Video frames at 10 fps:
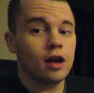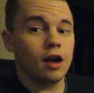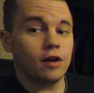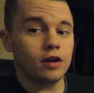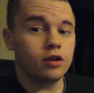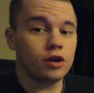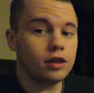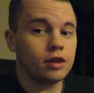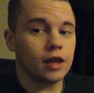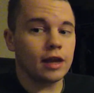I heard
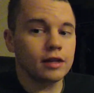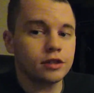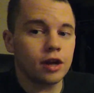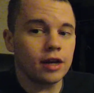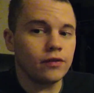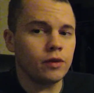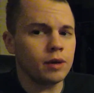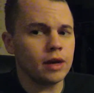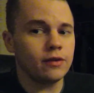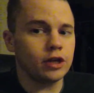good things, so I definitely
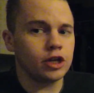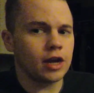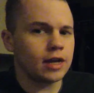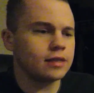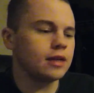want to give it a chance.